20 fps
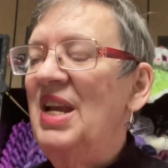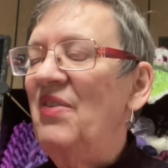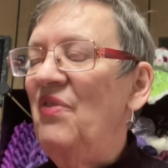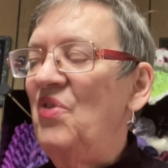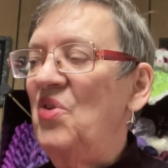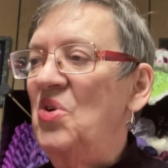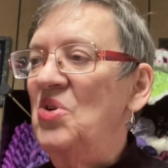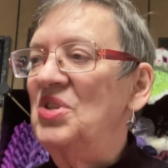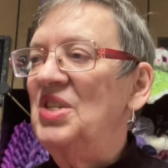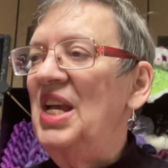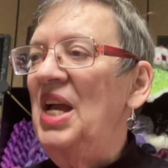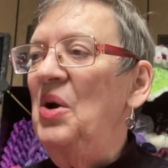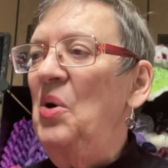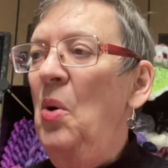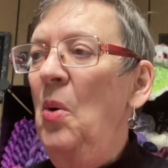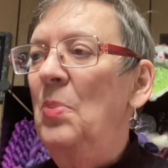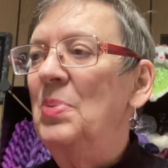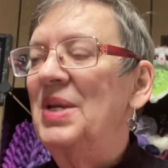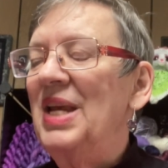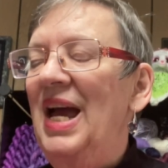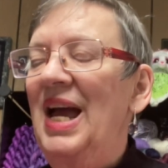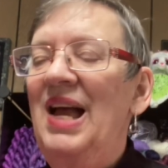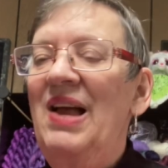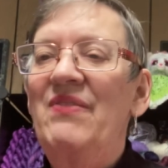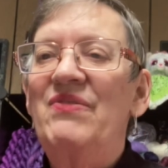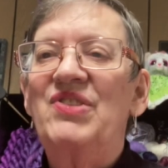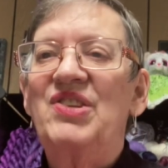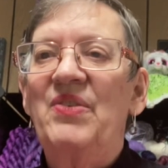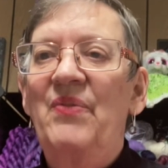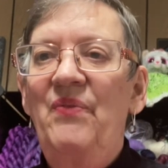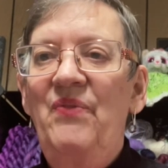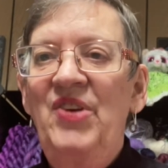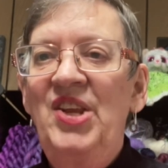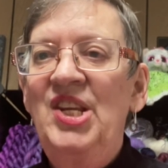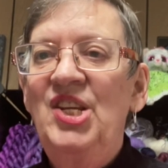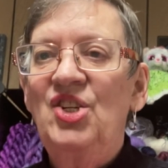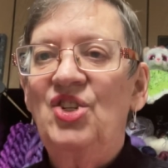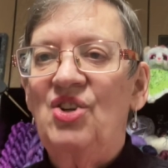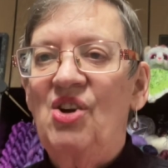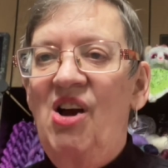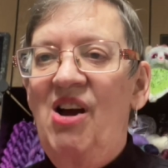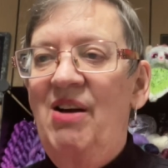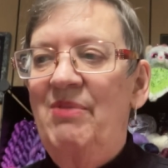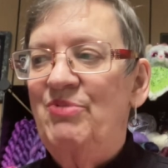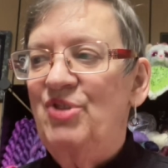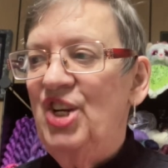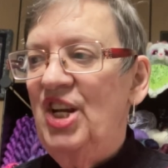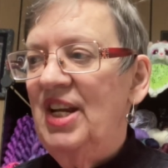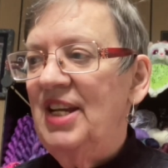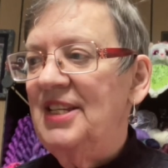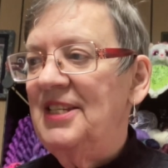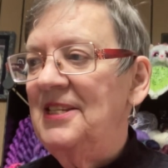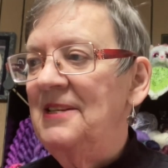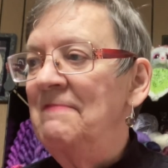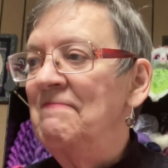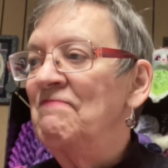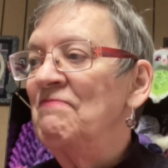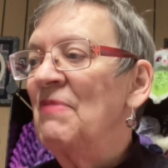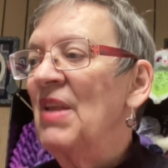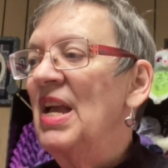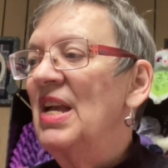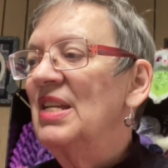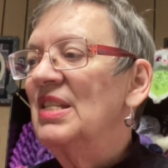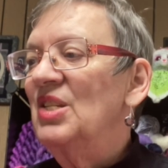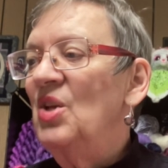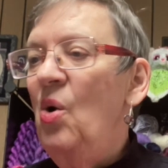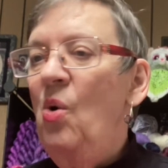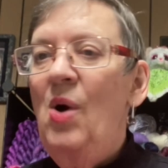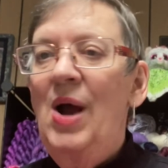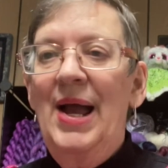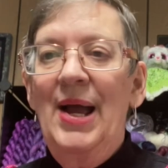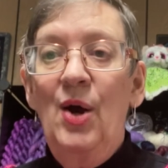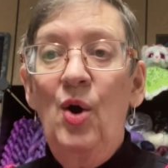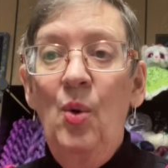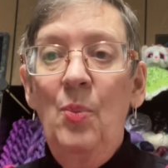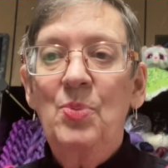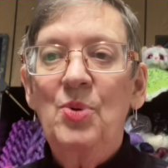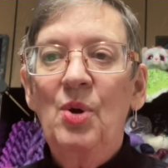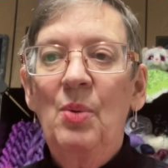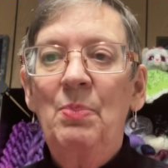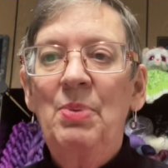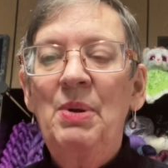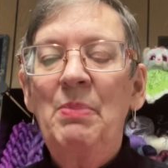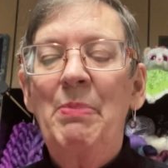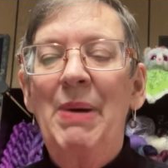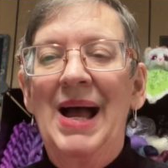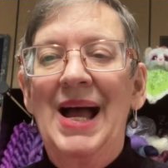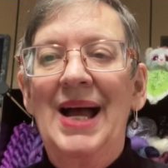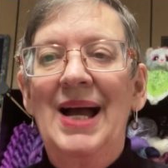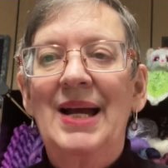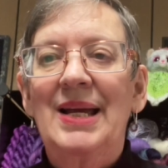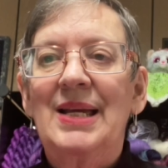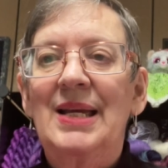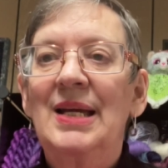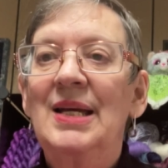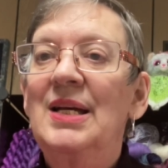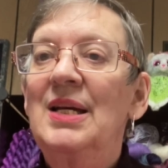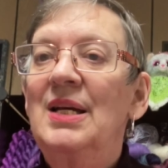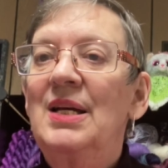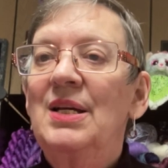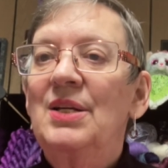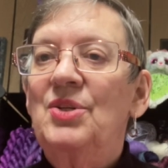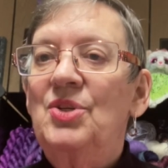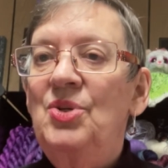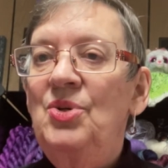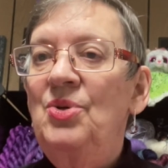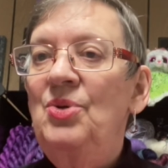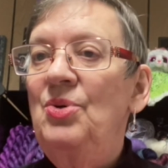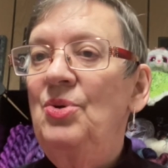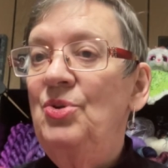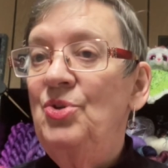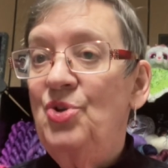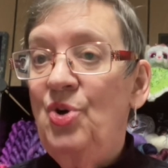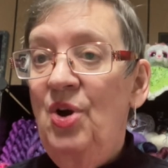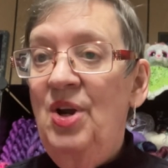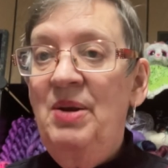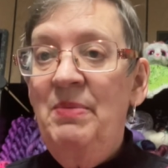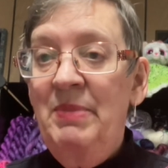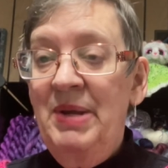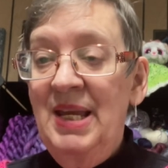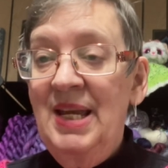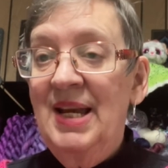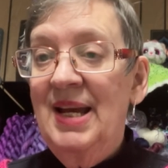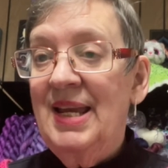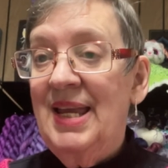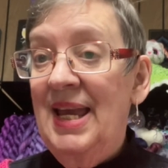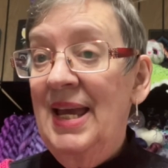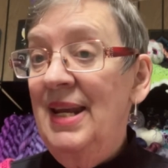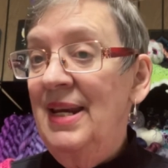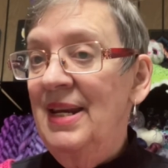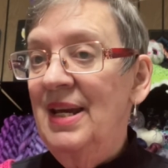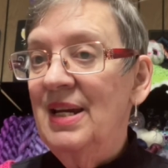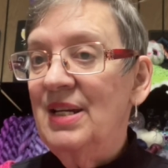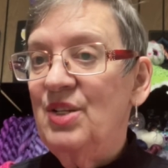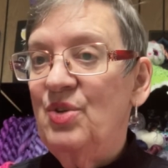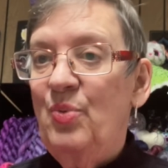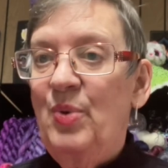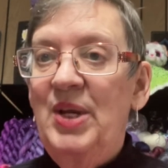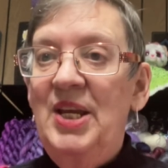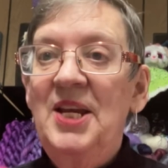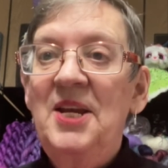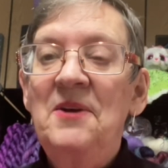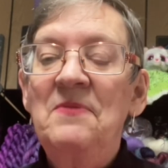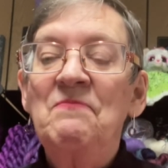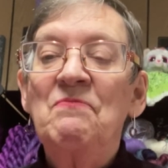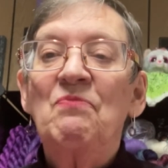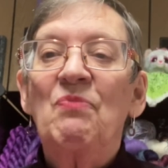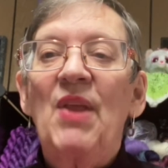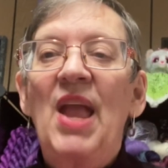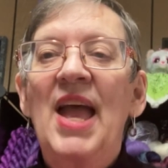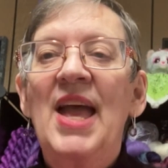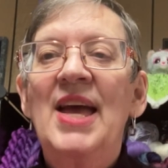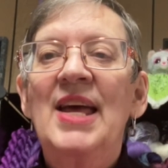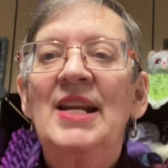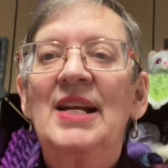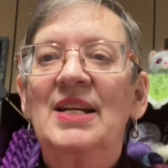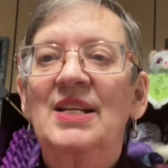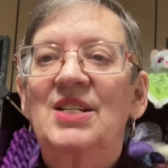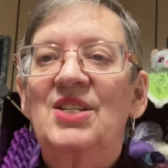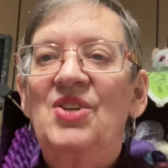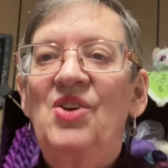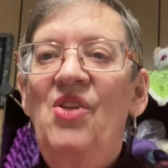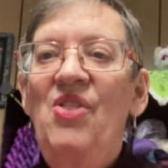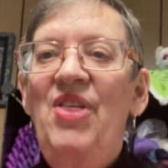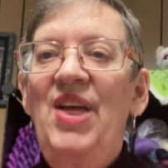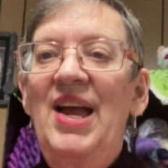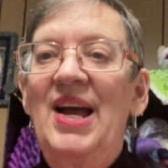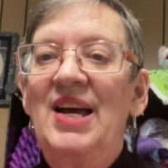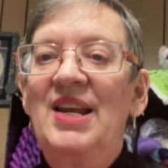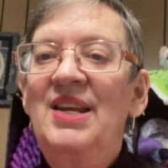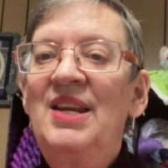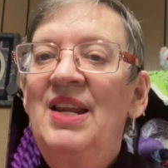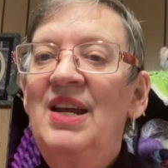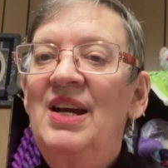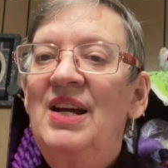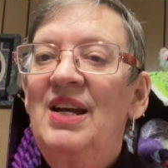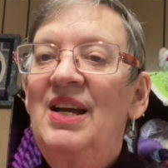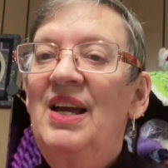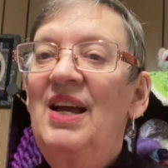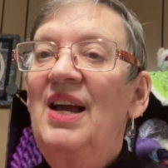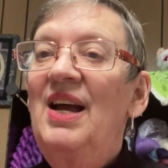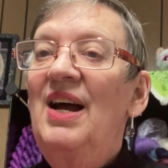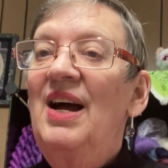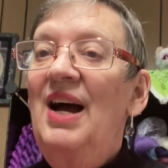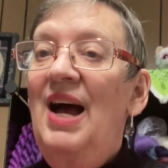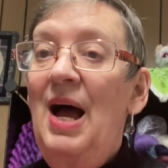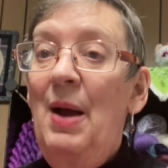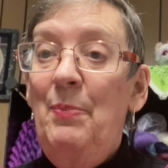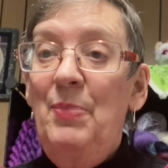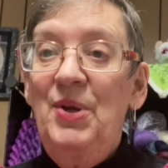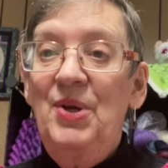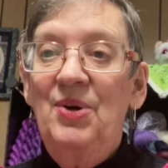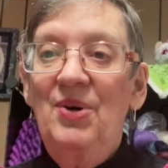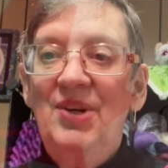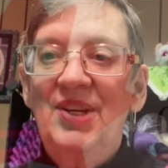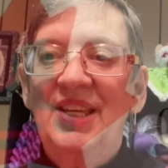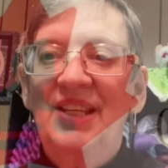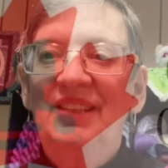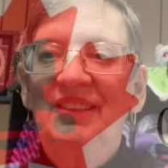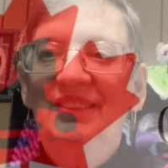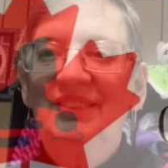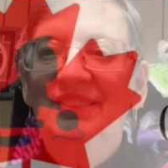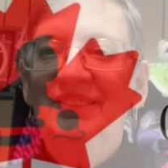Of course, I hope to have some finished objects. So I hope you'll be back to join me again next week. And until then, happy hooking.